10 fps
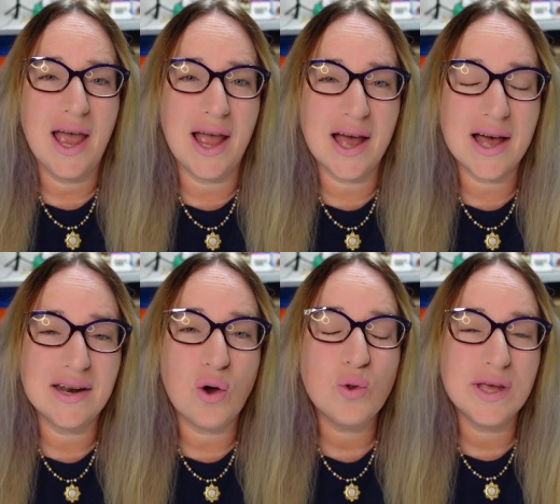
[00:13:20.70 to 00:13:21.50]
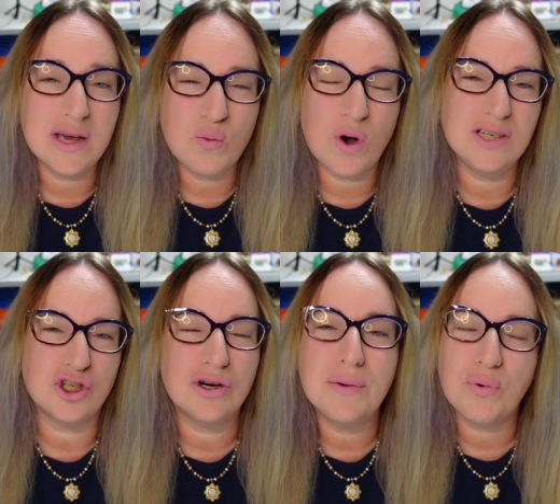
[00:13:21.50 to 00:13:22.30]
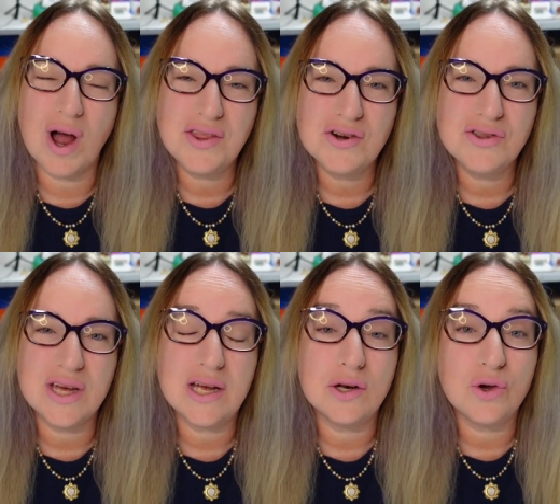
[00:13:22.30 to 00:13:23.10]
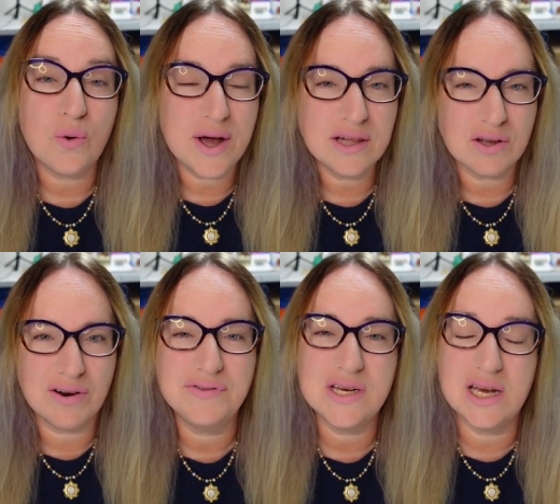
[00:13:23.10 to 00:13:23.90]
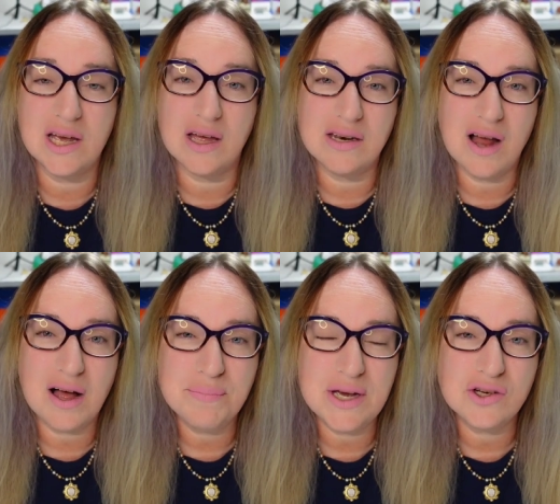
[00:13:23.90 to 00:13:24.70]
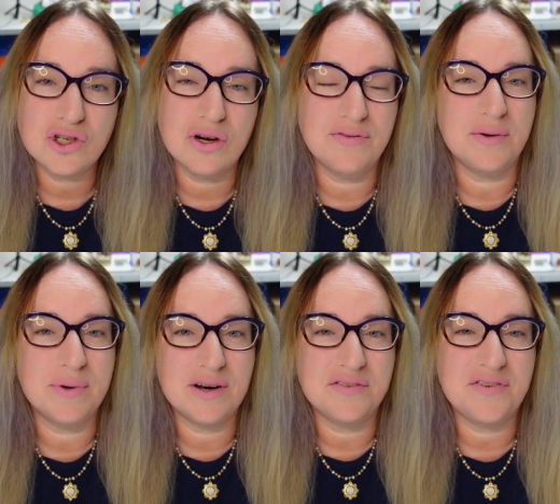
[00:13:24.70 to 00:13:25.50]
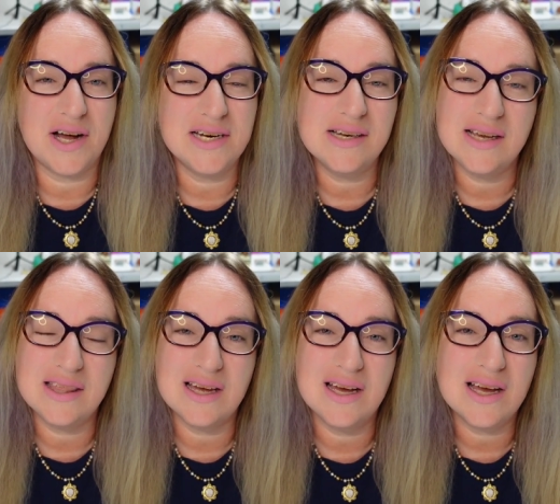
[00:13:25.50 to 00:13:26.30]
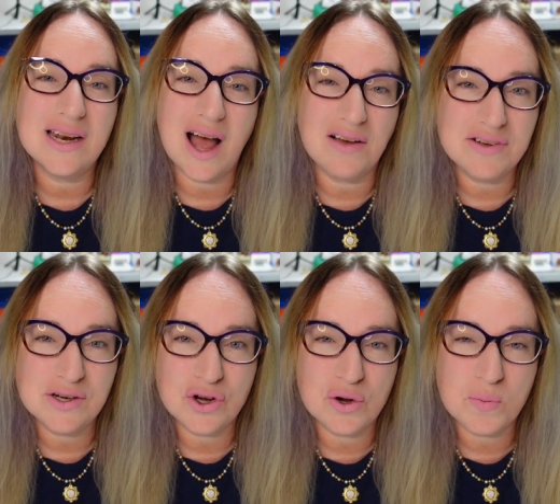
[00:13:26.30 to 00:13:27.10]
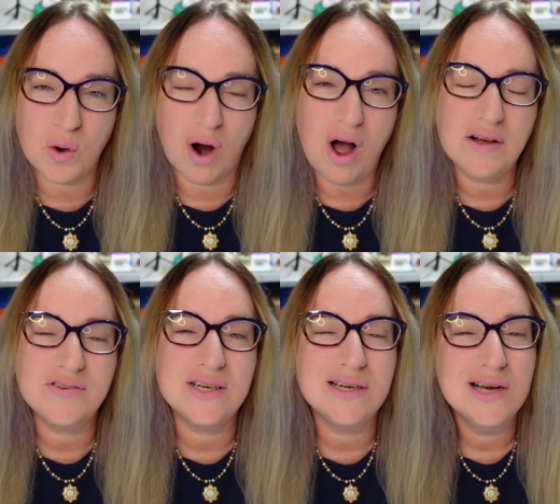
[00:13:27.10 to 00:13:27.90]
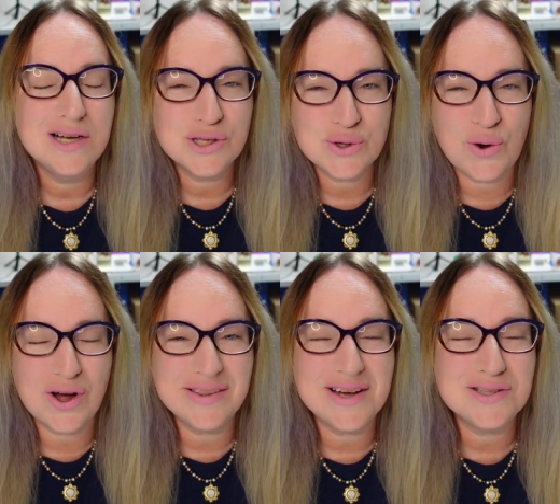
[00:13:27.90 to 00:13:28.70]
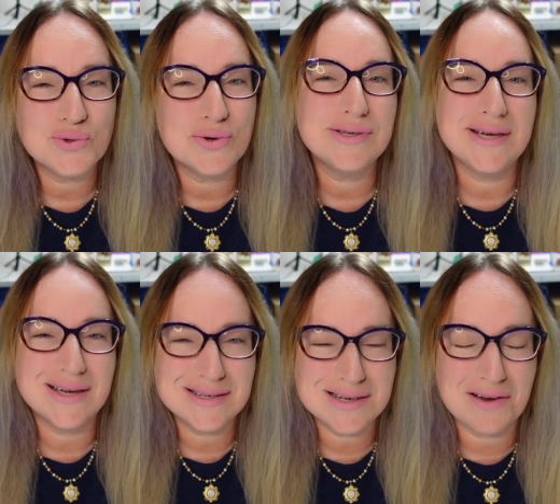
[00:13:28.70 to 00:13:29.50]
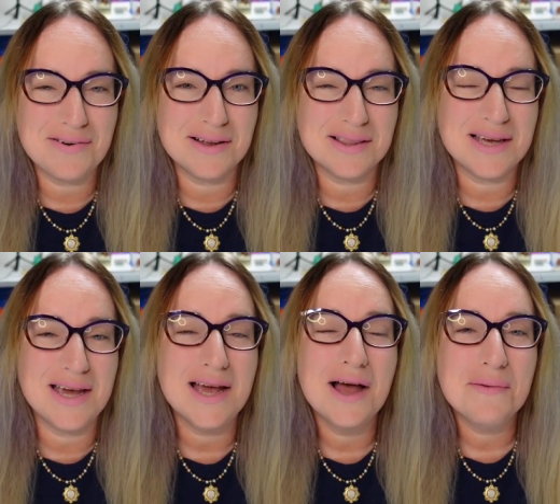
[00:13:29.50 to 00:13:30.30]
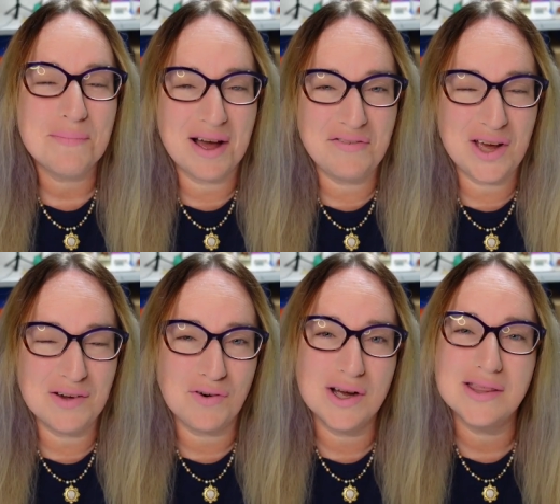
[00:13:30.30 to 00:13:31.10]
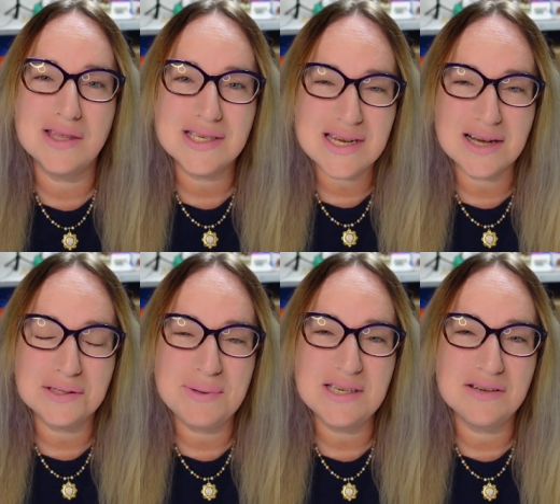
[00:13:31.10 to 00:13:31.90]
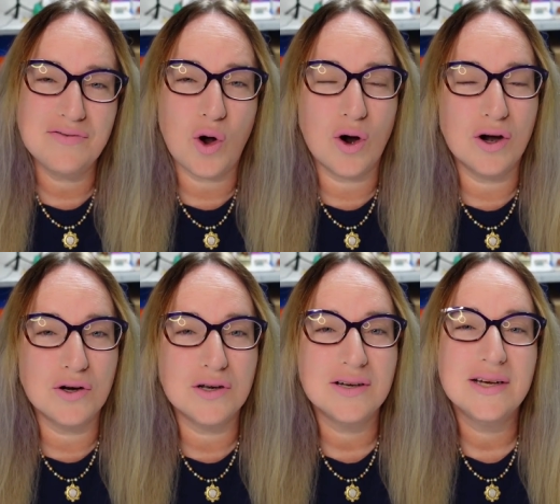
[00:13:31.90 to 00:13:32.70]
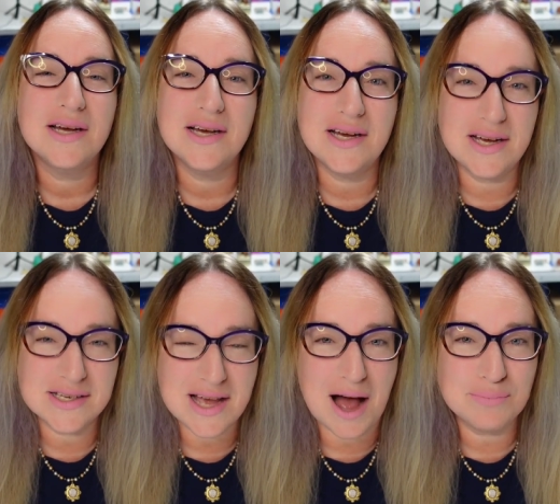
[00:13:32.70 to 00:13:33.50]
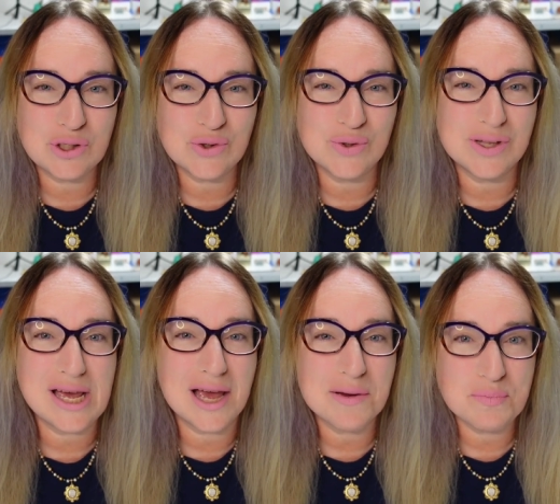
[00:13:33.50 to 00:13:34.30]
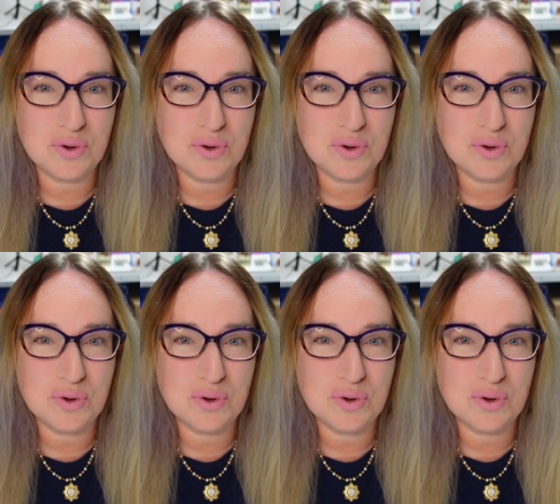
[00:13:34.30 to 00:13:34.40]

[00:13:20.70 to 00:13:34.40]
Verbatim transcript: and only in one trip, rather than going thrifting, not being sure if I'm going to find anything, and having to go more often. So online sourcing is definitely my favorite. This next piece of art is absolutely